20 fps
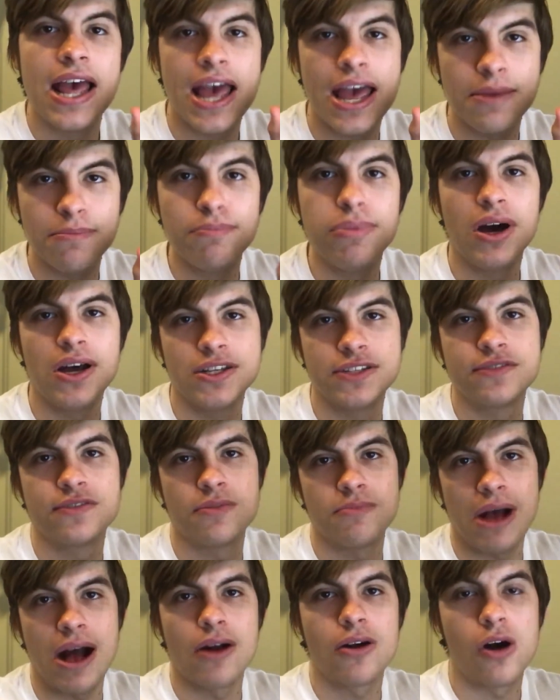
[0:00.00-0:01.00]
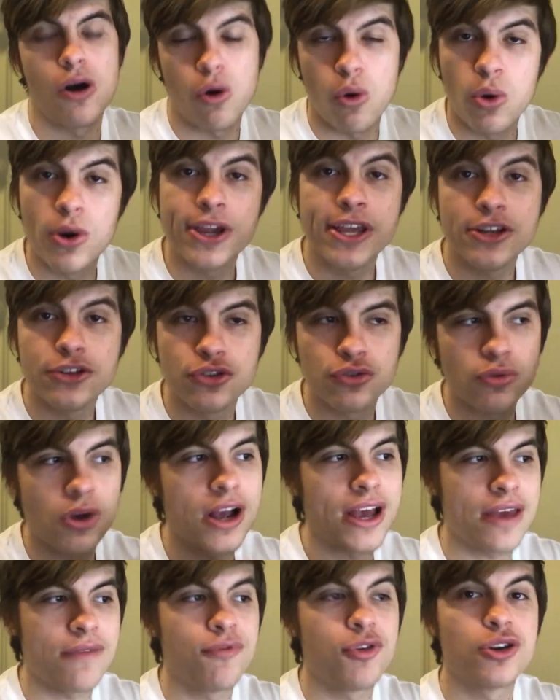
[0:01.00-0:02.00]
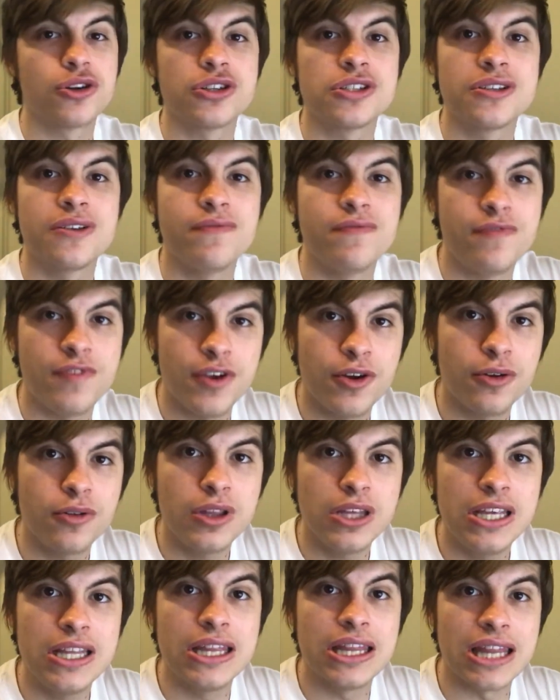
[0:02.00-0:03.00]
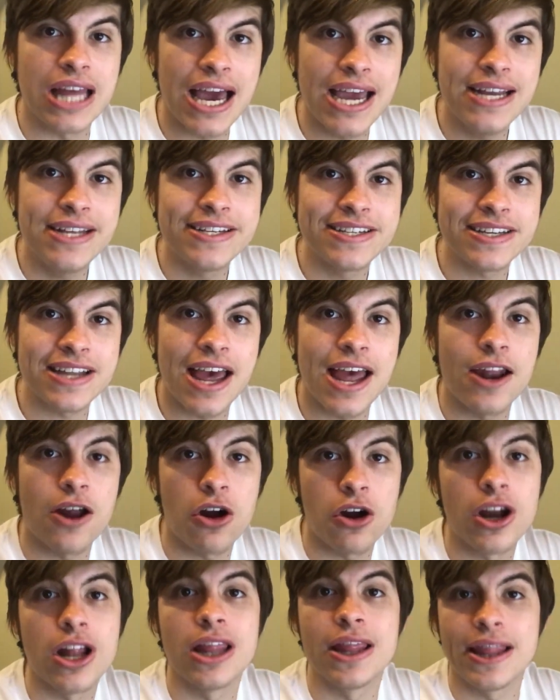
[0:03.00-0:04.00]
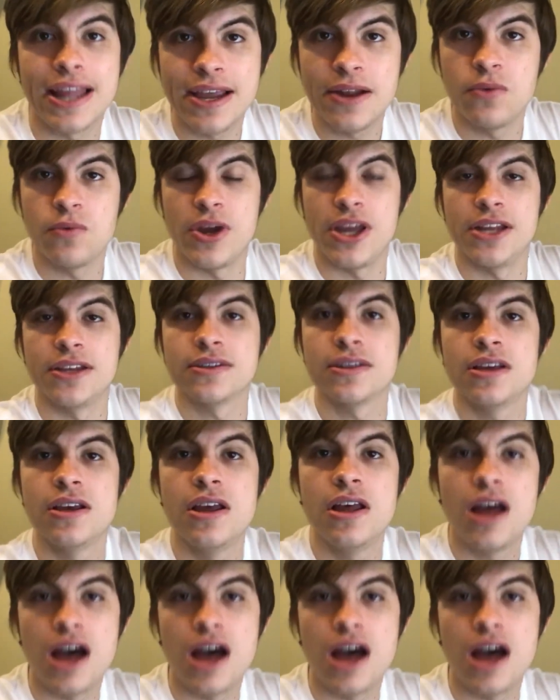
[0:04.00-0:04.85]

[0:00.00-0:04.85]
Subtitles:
a buzz from alcohol or get drunk if you're severely light and are a lightweight.